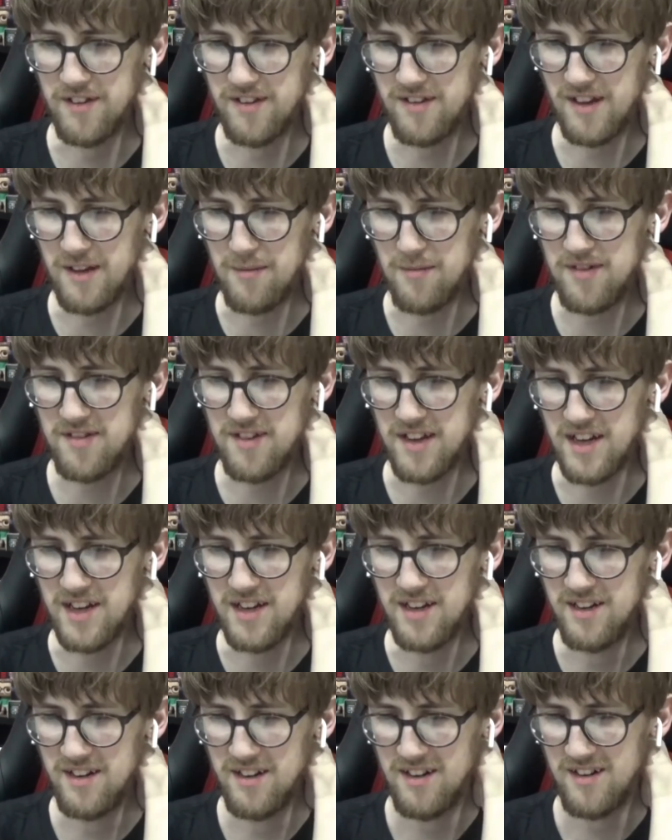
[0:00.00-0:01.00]
the same
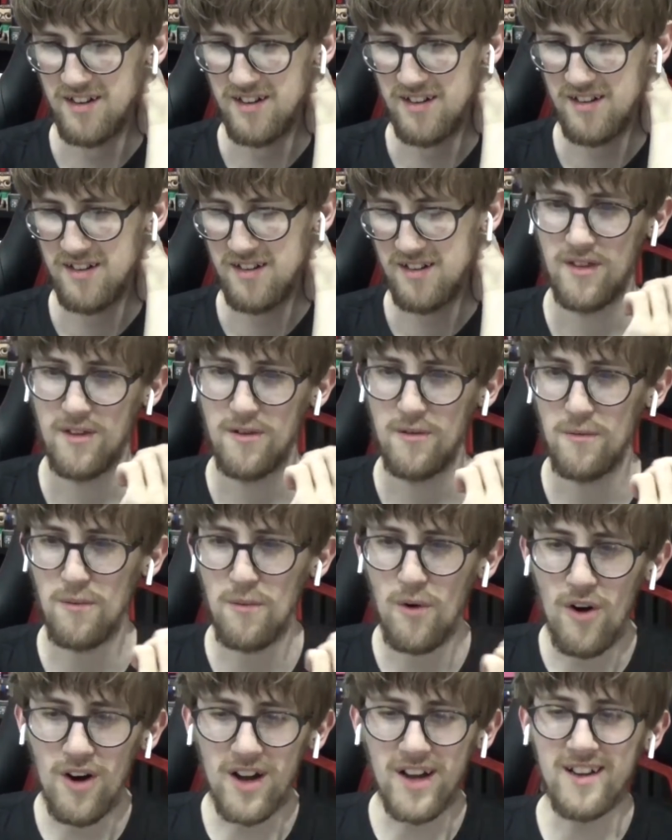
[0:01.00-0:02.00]
scene.
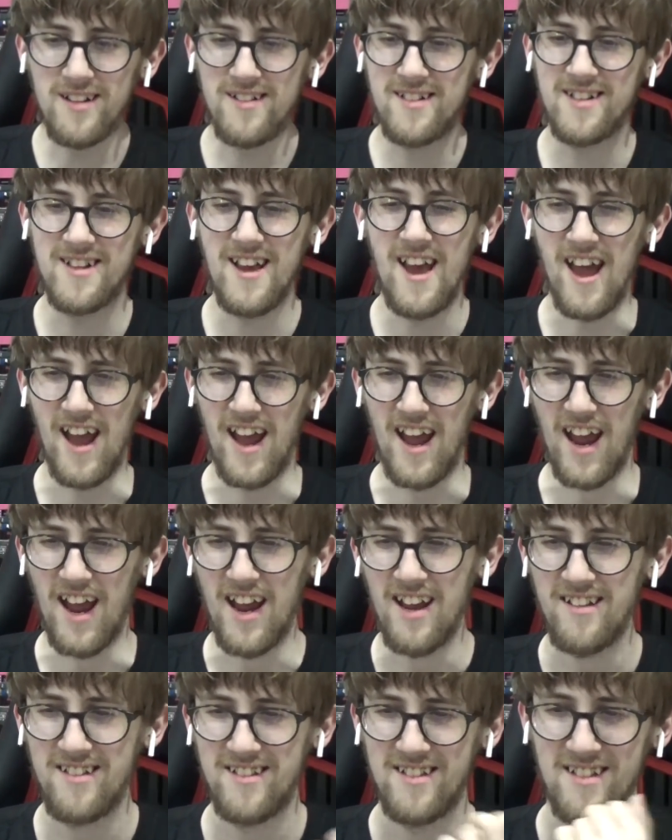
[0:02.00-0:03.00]
What is
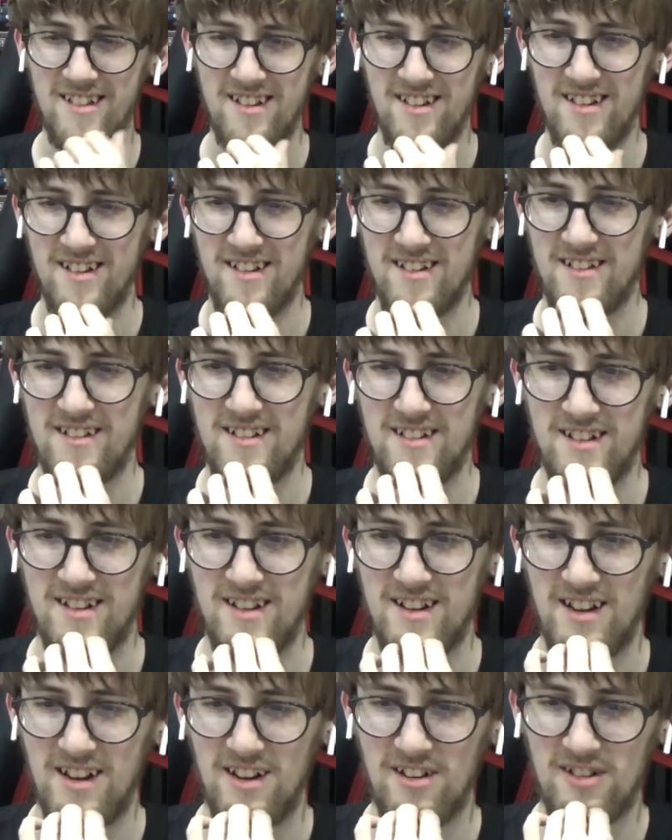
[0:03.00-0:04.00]
this? I'm never
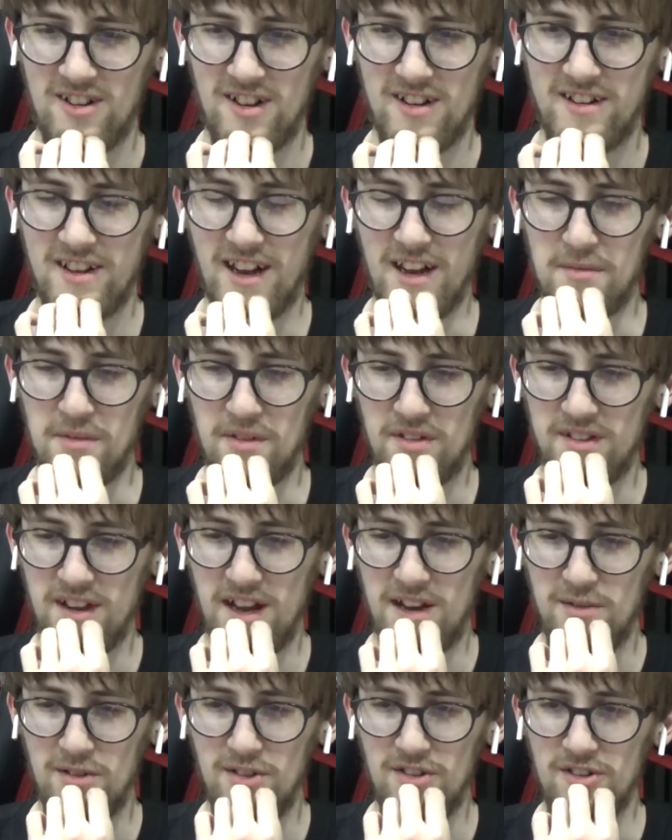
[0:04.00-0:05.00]
forgiving. Looks like Damon
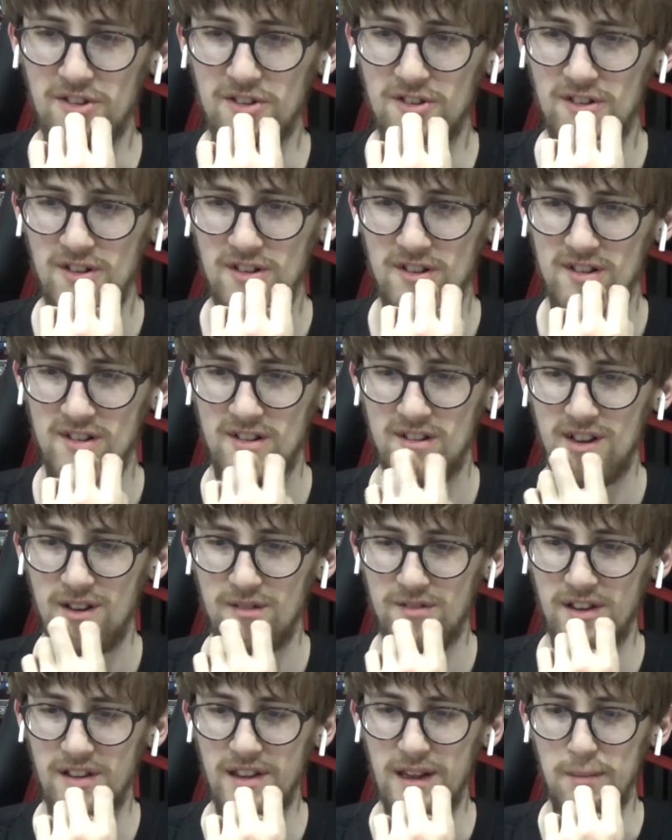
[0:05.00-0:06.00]
Salvatore. I
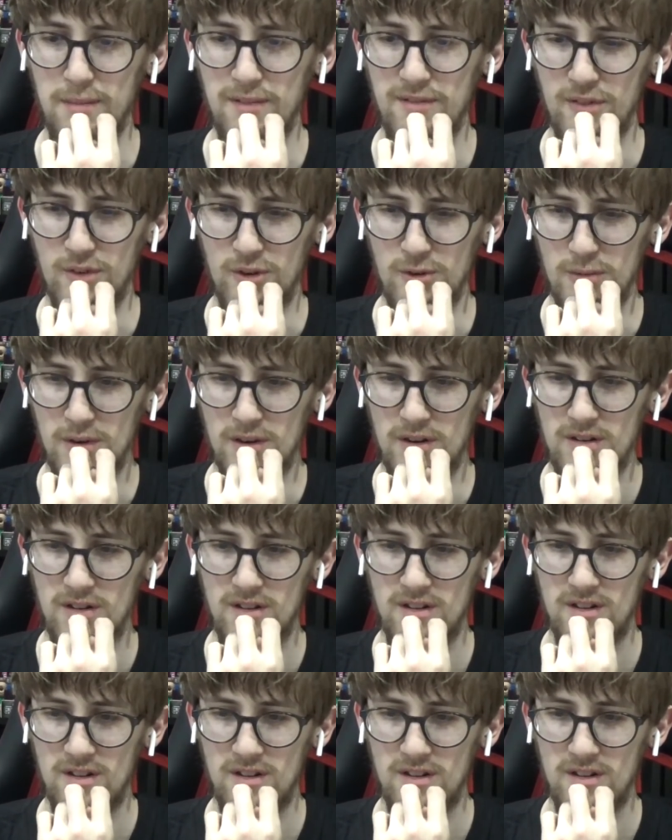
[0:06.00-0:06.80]
said that before, but